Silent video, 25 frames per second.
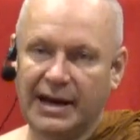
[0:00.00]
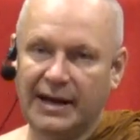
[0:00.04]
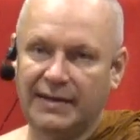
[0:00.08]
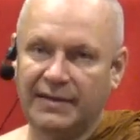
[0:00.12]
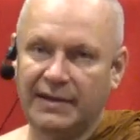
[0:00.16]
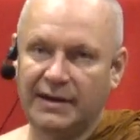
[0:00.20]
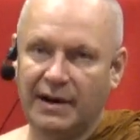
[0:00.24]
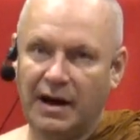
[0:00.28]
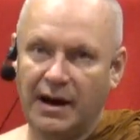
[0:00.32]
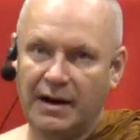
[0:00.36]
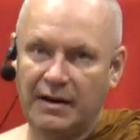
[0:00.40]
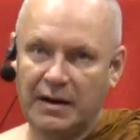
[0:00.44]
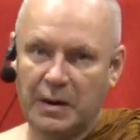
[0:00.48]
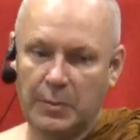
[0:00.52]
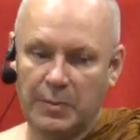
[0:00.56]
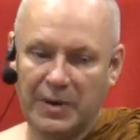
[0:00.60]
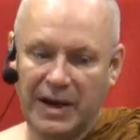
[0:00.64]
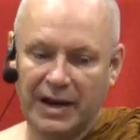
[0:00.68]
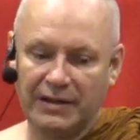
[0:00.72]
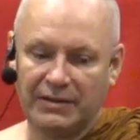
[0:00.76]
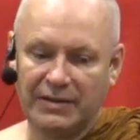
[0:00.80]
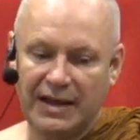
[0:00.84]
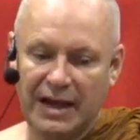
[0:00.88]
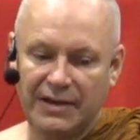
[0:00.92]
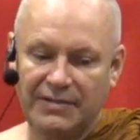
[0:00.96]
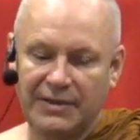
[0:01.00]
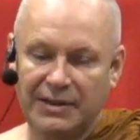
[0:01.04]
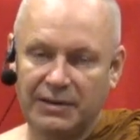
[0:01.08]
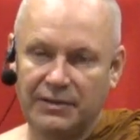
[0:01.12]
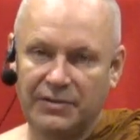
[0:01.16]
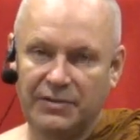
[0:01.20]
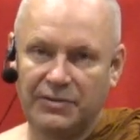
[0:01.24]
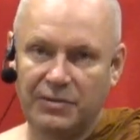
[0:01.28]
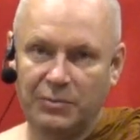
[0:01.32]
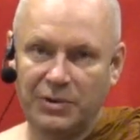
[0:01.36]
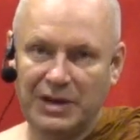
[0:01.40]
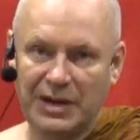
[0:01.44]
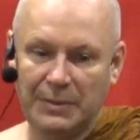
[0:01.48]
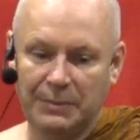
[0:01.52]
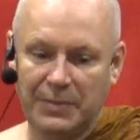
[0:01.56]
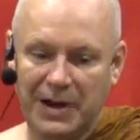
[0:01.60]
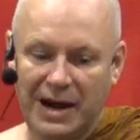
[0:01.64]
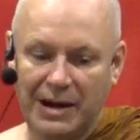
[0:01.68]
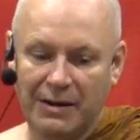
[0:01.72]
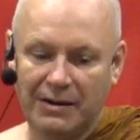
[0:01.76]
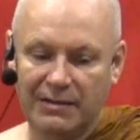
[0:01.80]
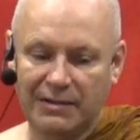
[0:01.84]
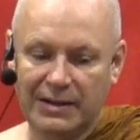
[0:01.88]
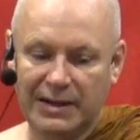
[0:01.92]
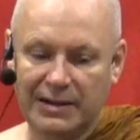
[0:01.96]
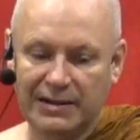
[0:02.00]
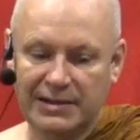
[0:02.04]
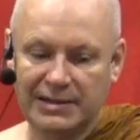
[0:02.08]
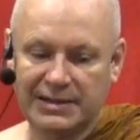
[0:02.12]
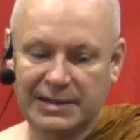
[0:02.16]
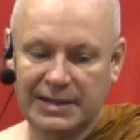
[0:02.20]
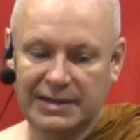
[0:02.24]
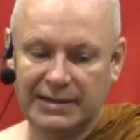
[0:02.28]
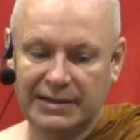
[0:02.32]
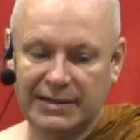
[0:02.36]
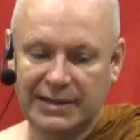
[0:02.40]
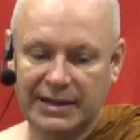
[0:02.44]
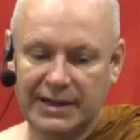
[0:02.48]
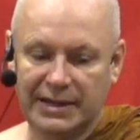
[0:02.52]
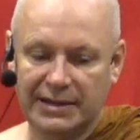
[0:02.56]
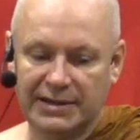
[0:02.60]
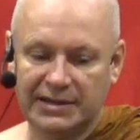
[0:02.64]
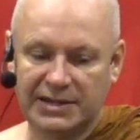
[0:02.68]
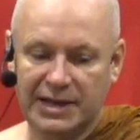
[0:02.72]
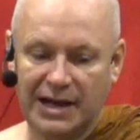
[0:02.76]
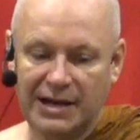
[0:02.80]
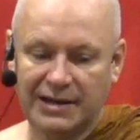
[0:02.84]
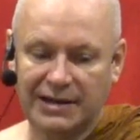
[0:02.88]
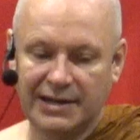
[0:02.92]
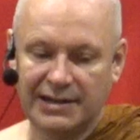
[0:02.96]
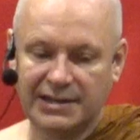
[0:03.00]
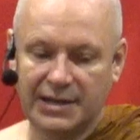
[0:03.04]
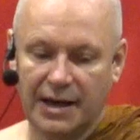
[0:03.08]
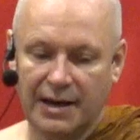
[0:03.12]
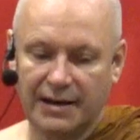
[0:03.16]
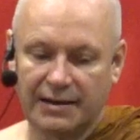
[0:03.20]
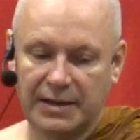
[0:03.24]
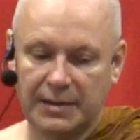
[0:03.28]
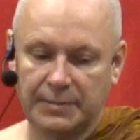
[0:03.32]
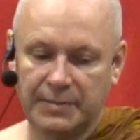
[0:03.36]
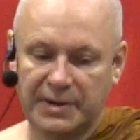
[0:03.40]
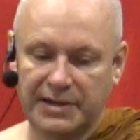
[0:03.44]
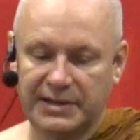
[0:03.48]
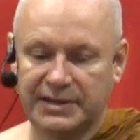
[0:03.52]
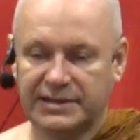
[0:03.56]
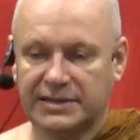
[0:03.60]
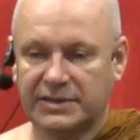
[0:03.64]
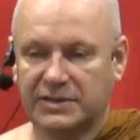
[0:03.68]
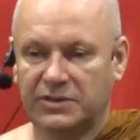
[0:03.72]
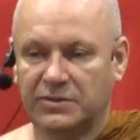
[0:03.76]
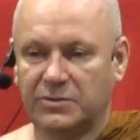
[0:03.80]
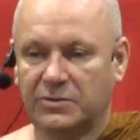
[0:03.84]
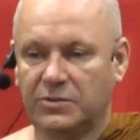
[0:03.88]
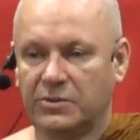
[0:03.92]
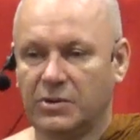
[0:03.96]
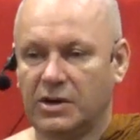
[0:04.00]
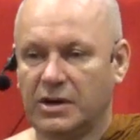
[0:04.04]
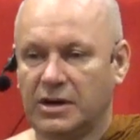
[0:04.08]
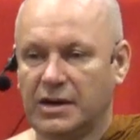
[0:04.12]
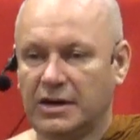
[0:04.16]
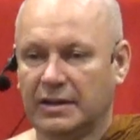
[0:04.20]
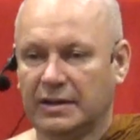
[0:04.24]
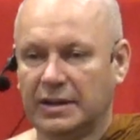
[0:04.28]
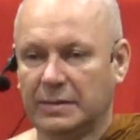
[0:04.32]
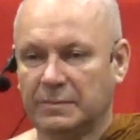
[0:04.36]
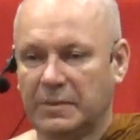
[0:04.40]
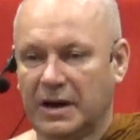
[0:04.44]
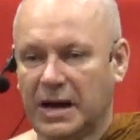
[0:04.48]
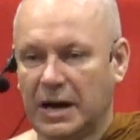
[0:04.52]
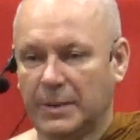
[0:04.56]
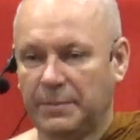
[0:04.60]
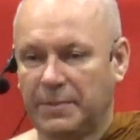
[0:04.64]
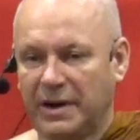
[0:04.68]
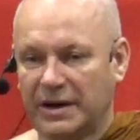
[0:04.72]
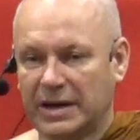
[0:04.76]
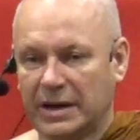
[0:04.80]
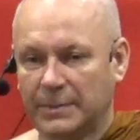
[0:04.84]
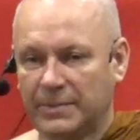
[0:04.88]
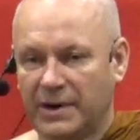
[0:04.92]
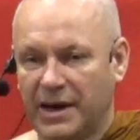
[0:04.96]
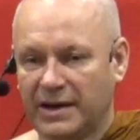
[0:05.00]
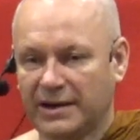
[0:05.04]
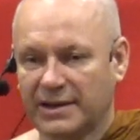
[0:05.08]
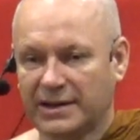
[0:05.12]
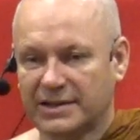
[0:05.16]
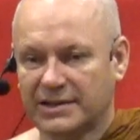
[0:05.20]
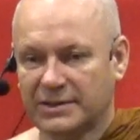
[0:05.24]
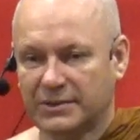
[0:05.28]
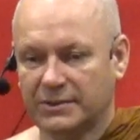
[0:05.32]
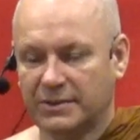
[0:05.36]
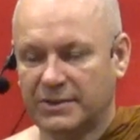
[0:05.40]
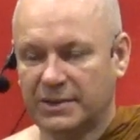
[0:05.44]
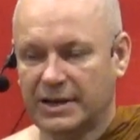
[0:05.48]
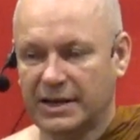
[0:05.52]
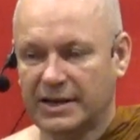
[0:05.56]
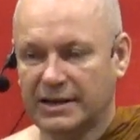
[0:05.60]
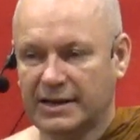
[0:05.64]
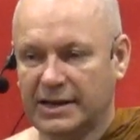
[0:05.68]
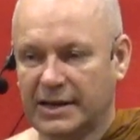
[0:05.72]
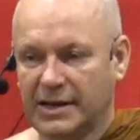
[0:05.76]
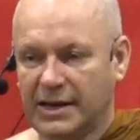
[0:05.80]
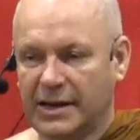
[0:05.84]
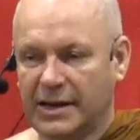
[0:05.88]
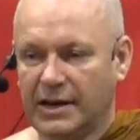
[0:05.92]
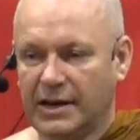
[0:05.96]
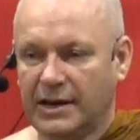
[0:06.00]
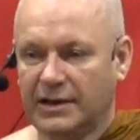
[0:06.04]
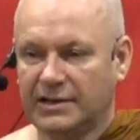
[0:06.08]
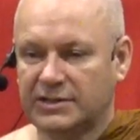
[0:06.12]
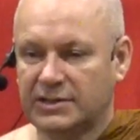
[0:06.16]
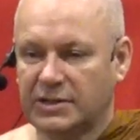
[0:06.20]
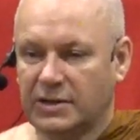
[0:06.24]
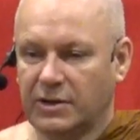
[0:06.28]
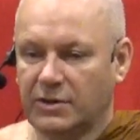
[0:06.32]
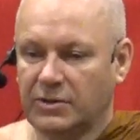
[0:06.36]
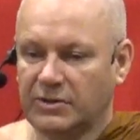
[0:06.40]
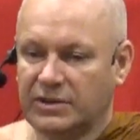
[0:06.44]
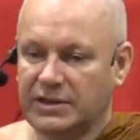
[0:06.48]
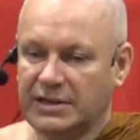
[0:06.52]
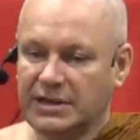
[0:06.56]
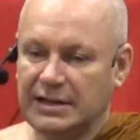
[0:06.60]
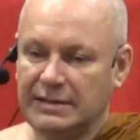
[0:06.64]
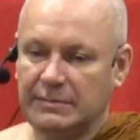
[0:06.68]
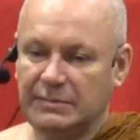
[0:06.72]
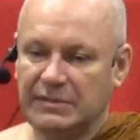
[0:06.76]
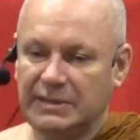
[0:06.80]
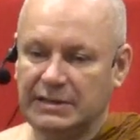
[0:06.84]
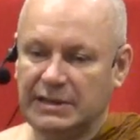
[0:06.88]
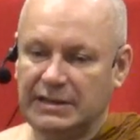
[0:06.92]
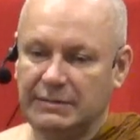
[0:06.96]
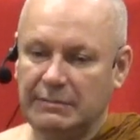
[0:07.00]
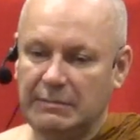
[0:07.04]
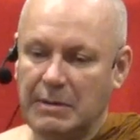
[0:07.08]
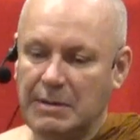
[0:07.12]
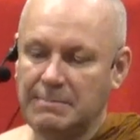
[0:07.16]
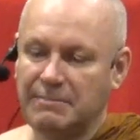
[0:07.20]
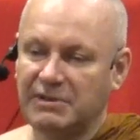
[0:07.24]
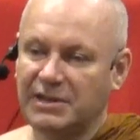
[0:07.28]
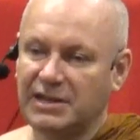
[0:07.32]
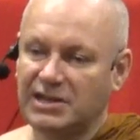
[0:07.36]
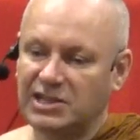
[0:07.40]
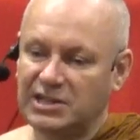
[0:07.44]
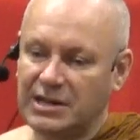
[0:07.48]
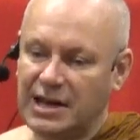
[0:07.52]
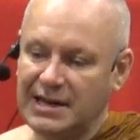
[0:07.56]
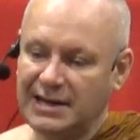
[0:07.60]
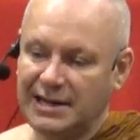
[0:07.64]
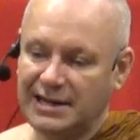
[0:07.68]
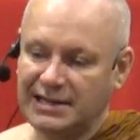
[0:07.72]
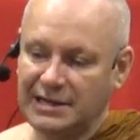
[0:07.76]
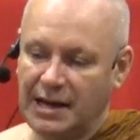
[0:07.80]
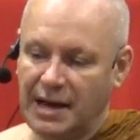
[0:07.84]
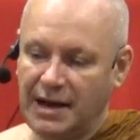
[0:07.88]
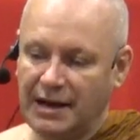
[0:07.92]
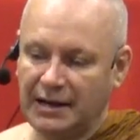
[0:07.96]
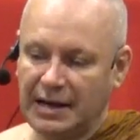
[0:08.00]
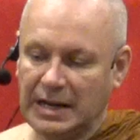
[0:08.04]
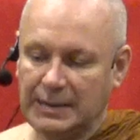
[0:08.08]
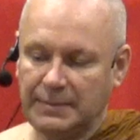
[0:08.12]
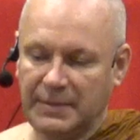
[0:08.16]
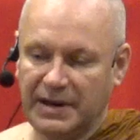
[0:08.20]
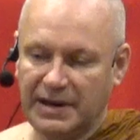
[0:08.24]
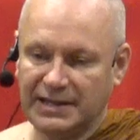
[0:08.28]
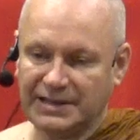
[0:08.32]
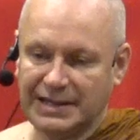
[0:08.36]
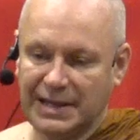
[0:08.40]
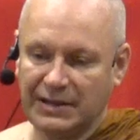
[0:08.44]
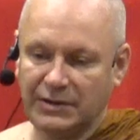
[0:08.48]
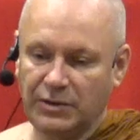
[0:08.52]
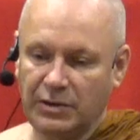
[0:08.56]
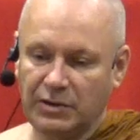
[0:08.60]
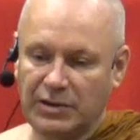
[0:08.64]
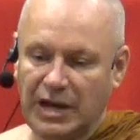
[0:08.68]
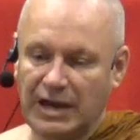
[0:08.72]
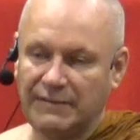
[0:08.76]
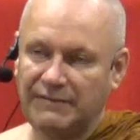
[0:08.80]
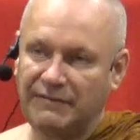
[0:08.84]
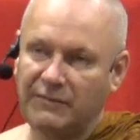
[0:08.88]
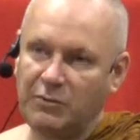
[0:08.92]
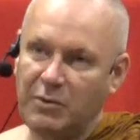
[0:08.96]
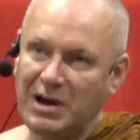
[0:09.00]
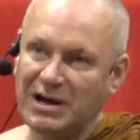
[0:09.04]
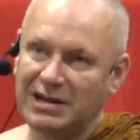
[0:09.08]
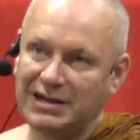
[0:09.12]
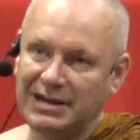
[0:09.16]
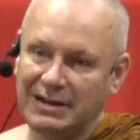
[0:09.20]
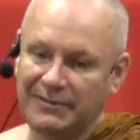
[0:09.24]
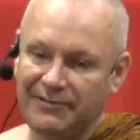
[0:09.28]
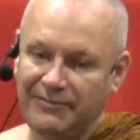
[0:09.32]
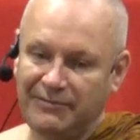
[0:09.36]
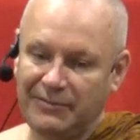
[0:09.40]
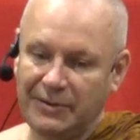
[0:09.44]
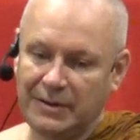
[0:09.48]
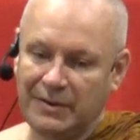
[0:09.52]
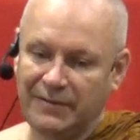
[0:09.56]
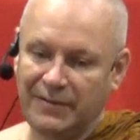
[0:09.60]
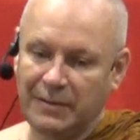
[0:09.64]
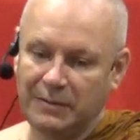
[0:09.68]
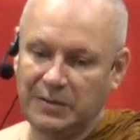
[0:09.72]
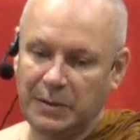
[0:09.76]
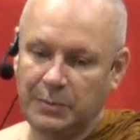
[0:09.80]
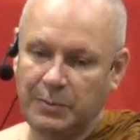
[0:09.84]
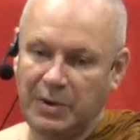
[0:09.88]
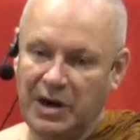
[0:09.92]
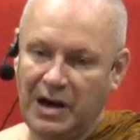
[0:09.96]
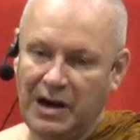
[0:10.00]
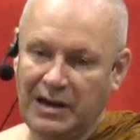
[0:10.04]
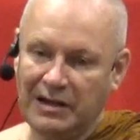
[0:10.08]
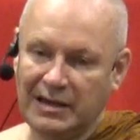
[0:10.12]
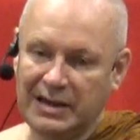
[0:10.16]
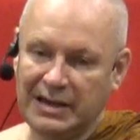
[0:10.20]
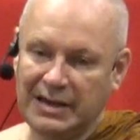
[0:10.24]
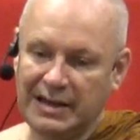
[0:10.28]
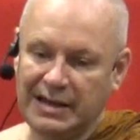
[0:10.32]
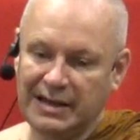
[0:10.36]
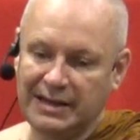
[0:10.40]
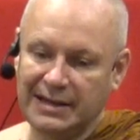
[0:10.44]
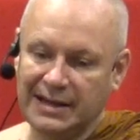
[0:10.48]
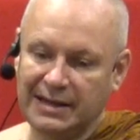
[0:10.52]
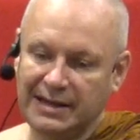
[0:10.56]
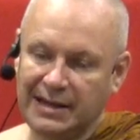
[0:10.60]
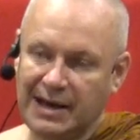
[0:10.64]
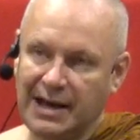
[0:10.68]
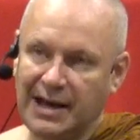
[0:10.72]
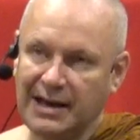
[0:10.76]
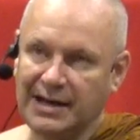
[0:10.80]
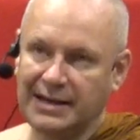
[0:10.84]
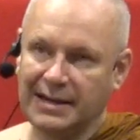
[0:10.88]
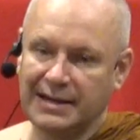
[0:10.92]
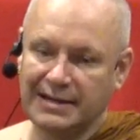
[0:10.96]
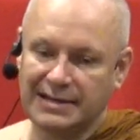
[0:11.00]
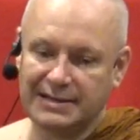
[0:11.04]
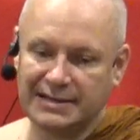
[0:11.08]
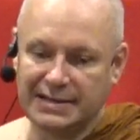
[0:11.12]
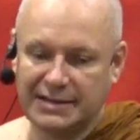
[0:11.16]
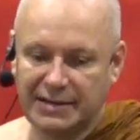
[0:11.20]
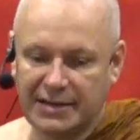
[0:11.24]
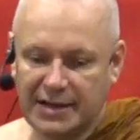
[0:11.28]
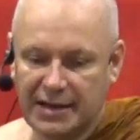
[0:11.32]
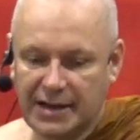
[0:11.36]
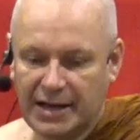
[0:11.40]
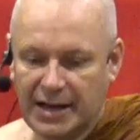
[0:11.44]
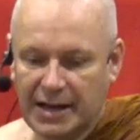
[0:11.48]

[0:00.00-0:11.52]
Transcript: There are about, I think, three parallels in the Chinese agamas to the Mahaparinibbana Sutta so they, remember the Chinese Agamas are not are quite different from the Pali Nikayas, uh,